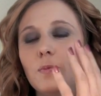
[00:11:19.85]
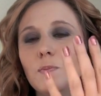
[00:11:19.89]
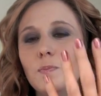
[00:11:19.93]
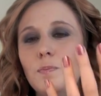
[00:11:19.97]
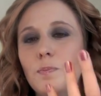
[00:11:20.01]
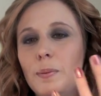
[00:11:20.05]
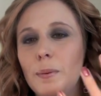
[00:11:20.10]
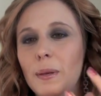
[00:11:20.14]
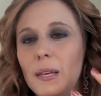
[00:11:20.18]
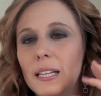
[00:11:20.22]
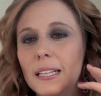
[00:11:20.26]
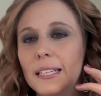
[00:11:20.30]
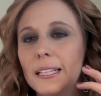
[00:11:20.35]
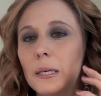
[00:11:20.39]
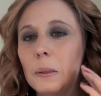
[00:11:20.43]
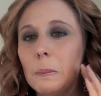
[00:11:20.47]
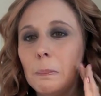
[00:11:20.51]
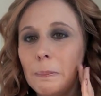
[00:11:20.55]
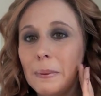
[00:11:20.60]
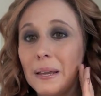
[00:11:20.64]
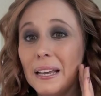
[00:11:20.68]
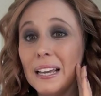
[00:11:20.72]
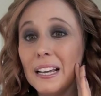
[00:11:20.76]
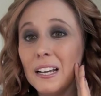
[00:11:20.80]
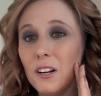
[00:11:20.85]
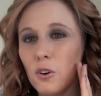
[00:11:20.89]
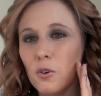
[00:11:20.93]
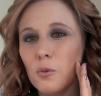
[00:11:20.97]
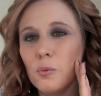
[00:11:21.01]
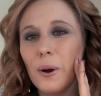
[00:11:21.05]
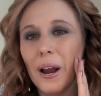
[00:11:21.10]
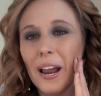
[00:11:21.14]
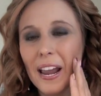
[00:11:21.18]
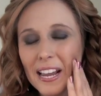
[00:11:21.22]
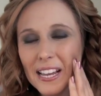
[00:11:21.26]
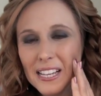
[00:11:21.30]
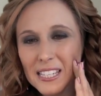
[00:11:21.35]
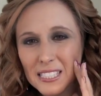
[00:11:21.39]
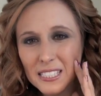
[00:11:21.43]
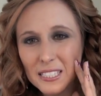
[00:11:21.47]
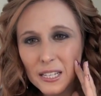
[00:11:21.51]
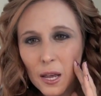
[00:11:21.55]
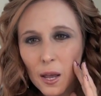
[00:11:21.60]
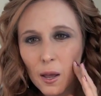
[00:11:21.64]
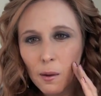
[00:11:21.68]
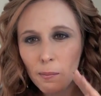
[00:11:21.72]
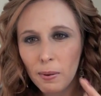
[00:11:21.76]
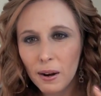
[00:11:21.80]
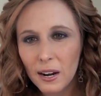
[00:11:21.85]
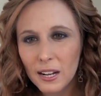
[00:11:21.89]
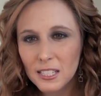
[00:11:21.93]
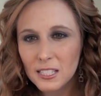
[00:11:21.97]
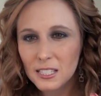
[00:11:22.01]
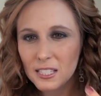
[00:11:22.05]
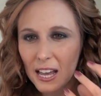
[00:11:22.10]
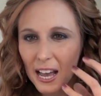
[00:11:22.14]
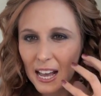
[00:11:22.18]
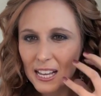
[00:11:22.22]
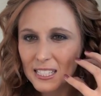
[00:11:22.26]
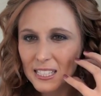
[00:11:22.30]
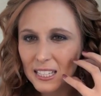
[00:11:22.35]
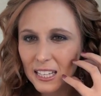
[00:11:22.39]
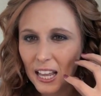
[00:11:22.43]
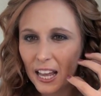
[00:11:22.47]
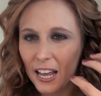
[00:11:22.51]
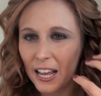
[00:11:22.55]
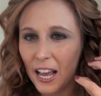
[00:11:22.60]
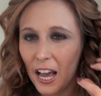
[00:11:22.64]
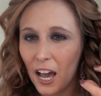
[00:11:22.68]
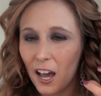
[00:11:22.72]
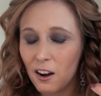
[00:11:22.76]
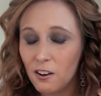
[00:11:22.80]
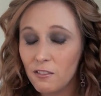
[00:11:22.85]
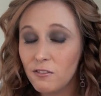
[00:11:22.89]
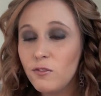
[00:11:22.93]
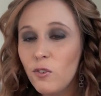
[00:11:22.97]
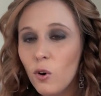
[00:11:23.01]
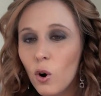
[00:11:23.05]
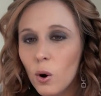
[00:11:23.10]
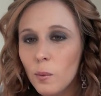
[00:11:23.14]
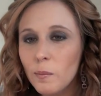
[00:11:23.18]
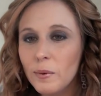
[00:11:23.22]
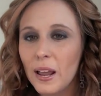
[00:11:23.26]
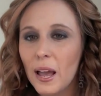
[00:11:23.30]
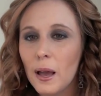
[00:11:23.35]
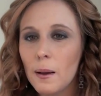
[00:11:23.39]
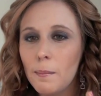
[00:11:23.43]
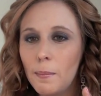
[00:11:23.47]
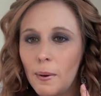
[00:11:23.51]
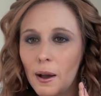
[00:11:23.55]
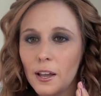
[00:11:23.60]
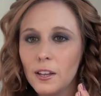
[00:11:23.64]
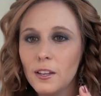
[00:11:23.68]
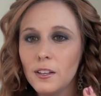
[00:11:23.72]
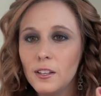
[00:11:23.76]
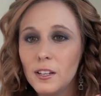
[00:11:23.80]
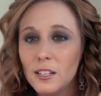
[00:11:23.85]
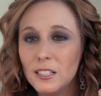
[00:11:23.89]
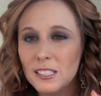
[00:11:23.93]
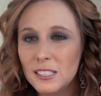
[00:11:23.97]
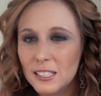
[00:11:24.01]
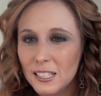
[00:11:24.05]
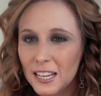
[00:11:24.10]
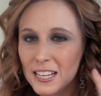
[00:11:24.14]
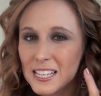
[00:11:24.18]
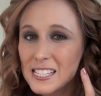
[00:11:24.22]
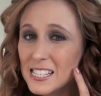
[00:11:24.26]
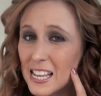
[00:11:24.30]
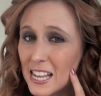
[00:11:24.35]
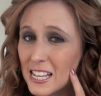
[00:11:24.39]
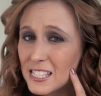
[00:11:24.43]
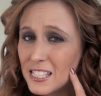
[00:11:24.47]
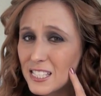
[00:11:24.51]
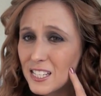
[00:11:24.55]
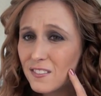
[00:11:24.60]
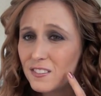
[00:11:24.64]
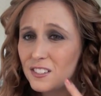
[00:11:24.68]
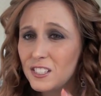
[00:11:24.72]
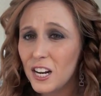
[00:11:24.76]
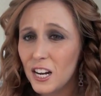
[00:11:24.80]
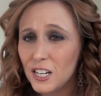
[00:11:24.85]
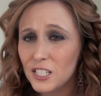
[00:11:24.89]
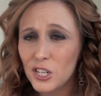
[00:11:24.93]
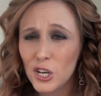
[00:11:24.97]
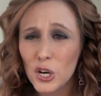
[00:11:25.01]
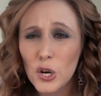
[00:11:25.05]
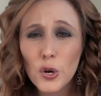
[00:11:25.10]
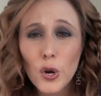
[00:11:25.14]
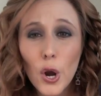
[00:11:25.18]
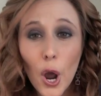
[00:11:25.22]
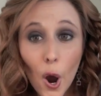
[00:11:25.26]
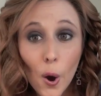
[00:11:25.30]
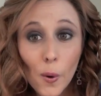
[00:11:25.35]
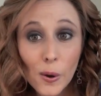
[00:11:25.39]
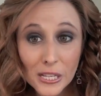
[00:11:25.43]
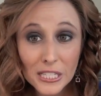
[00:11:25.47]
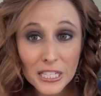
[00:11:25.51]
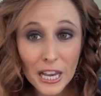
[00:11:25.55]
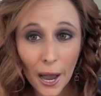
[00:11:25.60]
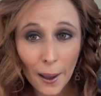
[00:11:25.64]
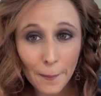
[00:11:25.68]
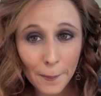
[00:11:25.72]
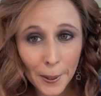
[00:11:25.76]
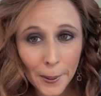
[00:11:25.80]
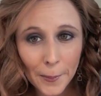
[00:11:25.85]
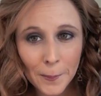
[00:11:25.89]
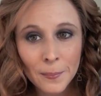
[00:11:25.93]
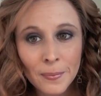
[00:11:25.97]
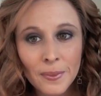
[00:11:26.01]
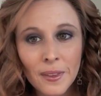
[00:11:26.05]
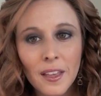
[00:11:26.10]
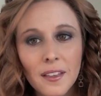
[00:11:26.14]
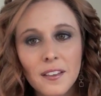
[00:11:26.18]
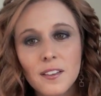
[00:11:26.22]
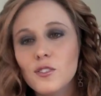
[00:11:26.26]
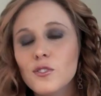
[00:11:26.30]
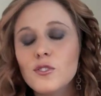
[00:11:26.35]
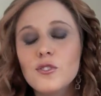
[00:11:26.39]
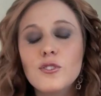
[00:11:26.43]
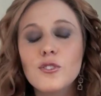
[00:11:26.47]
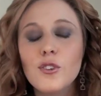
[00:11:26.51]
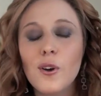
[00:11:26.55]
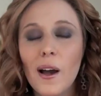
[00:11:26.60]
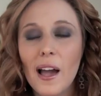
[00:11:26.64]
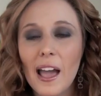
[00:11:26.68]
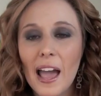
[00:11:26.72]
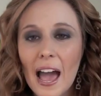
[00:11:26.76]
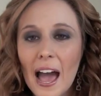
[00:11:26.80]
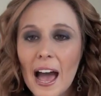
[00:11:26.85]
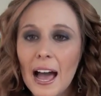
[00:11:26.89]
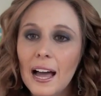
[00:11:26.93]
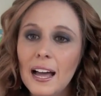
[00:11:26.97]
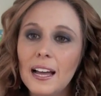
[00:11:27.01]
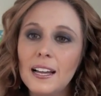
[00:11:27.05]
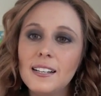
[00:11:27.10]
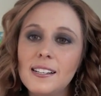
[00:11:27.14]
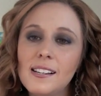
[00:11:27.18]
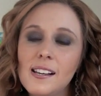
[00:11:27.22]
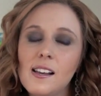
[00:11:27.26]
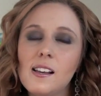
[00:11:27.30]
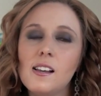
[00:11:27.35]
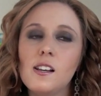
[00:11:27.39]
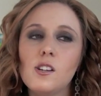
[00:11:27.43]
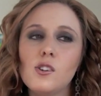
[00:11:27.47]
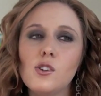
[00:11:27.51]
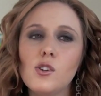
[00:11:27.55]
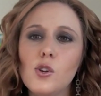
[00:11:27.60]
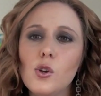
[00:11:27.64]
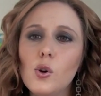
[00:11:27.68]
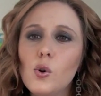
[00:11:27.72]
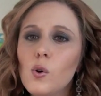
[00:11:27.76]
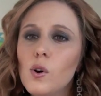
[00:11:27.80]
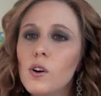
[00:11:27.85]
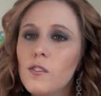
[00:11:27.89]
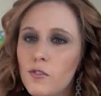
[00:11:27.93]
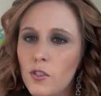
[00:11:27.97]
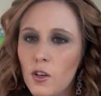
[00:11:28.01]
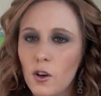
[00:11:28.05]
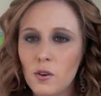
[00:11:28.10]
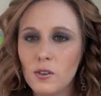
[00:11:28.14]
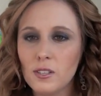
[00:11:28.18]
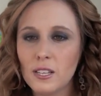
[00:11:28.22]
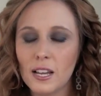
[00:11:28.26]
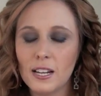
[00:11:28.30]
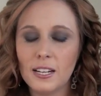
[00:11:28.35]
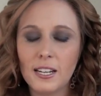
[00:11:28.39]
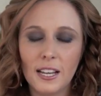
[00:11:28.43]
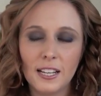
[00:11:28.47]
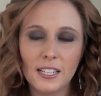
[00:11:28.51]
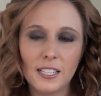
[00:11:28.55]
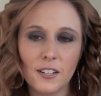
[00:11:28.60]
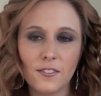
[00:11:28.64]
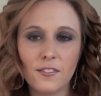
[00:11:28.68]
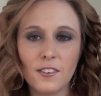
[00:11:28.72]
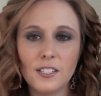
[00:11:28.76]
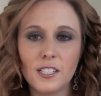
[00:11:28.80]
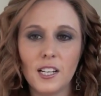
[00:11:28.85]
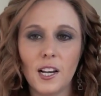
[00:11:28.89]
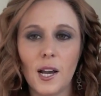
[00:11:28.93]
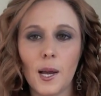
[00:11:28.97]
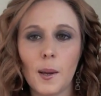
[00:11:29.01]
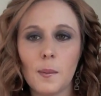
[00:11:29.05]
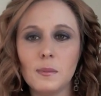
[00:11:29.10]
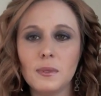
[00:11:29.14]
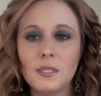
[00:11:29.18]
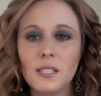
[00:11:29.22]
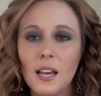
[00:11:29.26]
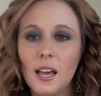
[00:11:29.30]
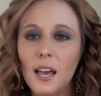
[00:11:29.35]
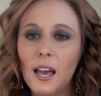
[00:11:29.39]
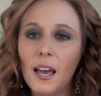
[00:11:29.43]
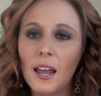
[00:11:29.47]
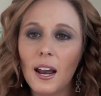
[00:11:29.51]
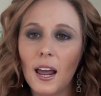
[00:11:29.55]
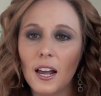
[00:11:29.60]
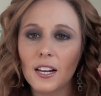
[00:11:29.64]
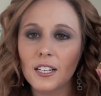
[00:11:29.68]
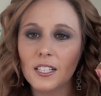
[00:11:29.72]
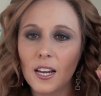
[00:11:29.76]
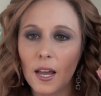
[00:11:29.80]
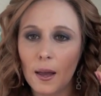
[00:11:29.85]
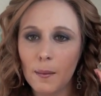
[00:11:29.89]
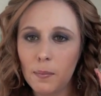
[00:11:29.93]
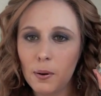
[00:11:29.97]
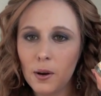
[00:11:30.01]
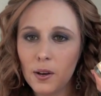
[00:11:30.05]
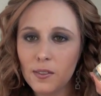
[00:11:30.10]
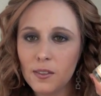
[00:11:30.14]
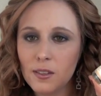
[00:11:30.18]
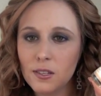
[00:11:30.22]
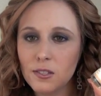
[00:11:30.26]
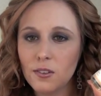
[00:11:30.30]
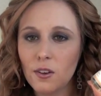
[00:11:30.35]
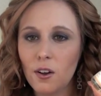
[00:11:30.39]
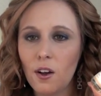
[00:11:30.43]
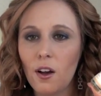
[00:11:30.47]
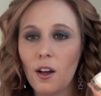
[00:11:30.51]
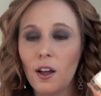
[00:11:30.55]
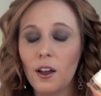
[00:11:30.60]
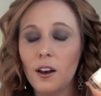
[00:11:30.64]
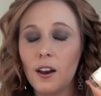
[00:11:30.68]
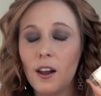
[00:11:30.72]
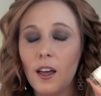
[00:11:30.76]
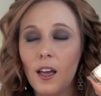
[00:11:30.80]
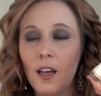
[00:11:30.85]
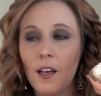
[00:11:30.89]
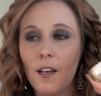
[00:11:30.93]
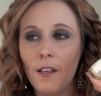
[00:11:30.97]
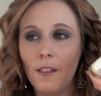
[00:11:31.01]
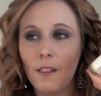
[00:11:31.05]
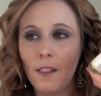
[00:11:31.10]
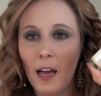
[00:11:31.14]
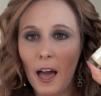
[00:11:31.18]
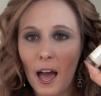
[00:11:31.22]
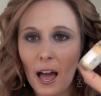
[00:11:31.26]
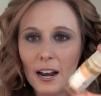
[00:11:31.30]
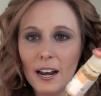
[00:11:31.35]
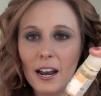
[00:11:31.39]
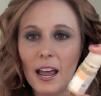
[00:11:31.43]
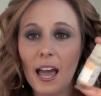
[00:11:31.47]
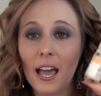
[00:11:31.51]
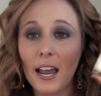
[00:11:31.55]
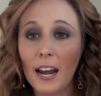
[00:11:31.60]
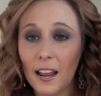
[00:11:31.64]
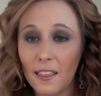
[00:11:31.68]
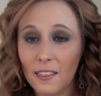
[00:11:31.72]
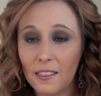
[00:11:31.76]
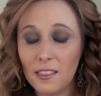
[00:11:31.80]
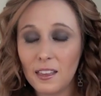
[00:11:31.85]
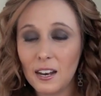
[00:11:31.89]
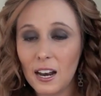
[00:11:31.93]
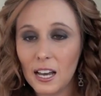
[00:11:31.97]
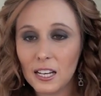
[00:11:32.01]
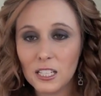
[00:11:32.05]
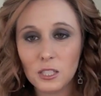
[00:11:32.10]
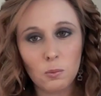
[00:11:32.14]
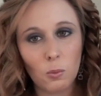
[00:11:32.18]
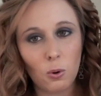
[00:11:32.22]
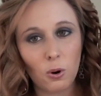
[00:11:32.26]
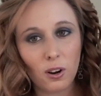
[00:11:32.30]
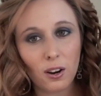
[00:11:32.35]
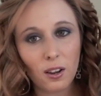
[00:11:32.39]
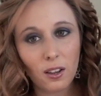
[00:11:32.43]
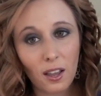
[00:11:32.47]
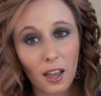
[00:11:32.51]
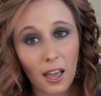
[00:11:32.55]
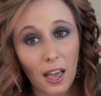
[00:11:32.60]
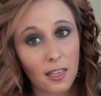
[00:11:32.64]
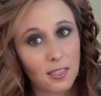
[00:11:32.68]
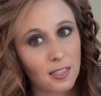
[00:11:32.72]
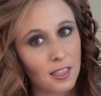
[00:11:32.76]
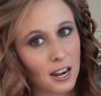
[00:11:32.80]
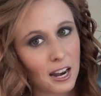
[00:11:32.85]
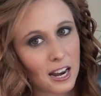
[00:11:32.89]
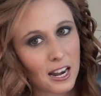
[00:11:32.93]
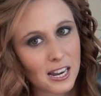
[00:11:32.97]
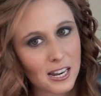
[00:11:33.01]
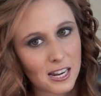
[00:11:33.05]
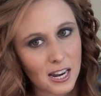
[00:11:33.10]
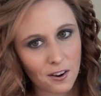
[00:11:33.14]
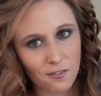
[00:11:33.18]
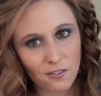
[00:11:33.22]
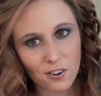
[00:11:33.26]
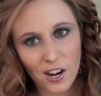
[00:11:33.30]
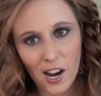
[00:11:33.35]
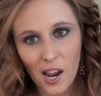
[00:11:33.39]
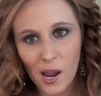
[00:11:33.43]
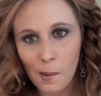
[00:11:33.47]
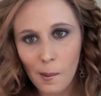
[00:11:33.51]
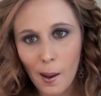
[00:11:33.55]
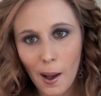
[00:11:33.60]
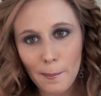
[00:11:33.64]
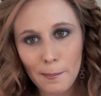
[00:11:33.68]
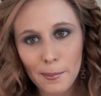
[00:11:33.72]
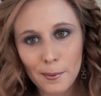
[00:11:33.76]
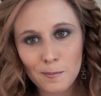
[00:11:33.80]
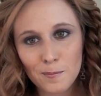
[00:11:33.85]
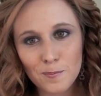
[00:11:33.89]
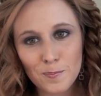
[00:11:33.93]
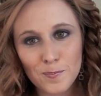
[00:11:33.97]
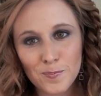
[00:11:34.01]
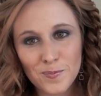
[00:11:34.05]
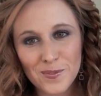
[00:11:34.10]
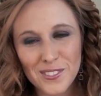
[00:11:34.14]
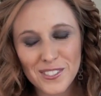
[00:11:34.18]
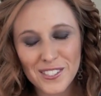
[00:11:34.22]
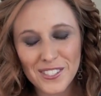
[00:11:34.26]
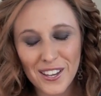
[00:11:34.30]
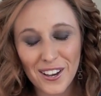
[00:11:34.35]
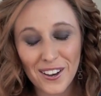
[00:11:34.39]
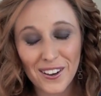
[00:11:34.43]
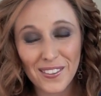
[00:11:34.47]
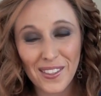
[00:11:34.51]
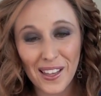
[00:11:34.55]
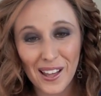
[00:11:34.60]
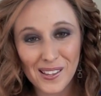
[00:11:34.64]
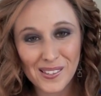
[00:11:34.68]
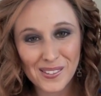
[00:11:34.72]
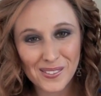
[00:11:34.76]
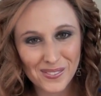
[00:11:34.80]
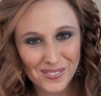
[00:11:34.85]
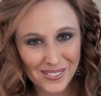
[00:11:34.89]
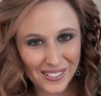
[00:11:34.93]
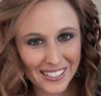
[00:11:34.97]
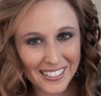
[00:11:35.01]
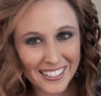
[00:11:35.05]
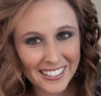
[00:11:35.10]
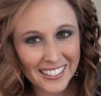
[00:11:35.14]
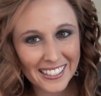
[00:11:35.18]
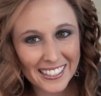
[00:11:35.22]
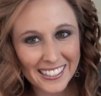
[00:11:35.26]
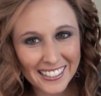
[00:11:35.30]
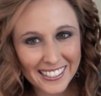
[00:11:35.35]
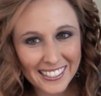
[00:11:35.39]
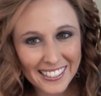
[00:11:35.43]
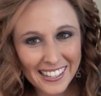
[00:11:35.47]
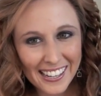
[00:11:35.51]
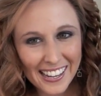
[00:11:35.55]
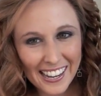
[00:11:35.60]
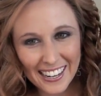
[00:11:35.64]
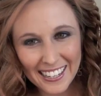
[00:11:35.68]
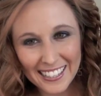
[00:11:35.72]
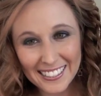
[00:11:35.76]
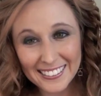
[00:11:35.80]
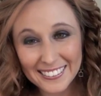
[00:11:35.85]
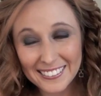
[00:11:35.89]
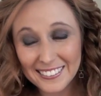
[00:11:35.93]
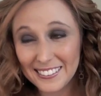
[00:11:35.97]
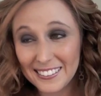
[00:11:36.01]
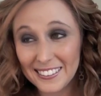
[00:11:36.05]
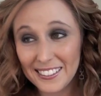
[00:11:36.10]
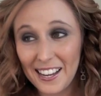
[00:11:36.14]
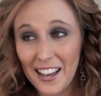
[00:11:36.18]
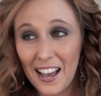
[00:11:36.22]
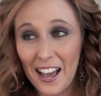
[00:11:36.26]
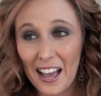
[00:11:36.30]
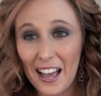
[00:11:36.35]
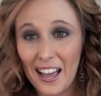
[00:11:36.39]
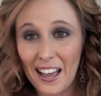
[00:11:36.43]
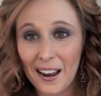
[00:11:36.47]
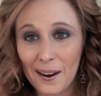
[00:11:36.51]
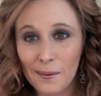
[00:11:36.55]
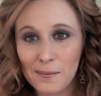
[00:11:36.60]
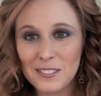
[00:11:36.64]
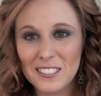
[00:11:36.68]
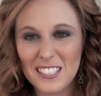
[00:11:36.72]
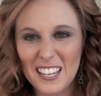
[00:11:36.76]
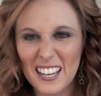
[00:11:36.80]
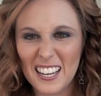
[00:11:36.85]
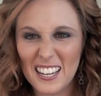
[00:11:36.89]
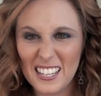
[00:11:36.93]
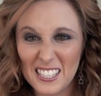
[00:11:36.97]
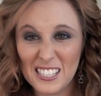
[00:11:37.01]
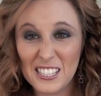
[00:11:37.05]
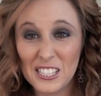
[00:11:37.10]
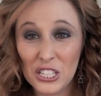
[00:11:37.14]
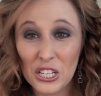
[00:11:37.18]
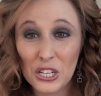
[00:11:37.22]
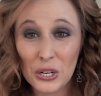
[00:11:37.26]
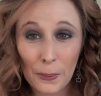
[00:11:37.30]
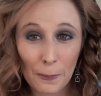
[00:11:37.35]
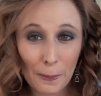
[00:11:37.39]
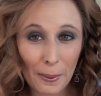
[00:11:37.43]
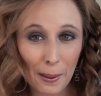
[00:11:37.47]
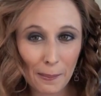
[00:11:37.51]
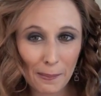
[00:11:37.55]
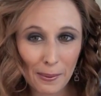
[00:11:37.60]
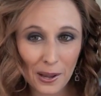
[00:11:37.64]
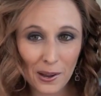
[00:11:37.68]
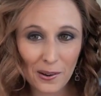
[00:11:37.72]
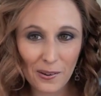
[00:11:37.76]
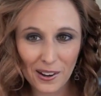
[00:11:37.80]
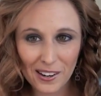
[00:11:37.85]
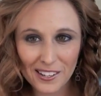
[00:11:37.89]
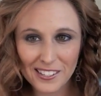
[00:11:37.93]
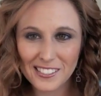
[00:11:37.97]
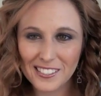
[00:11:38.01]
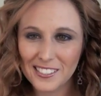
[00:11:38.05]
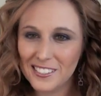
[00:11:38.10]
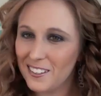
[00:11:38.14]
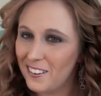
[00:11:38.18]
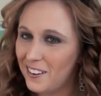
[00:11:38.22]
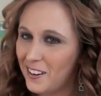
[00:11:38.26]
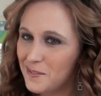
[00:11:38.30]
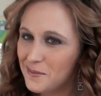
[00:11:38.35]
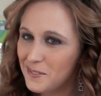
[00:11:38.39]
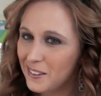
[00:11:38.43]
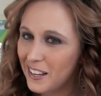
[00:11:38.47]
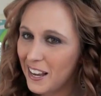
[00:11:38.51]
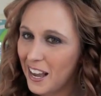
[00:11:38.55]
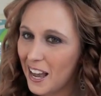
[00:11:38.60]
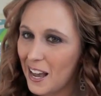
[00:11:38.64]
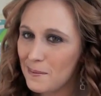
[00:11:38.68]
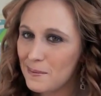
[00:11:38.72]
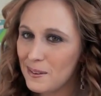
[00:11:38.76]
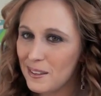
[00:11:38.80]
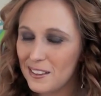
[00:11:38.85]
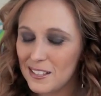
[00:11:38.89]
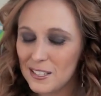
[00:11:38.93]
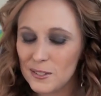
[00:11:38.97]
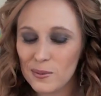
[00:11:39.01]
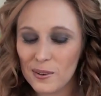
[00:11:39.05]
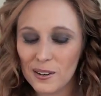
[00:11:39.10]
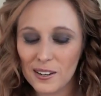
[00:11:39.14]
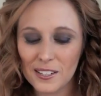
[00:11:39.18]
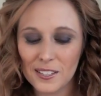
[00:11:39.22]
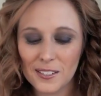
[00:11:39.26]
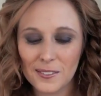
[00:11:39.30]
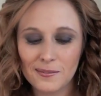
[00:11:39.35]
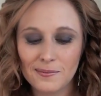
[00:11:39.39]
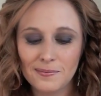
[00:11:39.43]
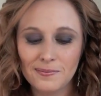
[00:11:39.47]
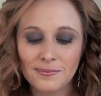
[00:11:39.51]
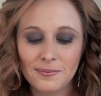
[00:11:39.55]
be a little big or raised, but it hasn't kind of formed yet, but it's sensitive to touch and it's coming. And so I had 2 of those at different times, and actually I put this on at night and then the next morning, and then it never came up. So that's really good, because I was like, it's gonna be a big one. So I'm really happy this worked.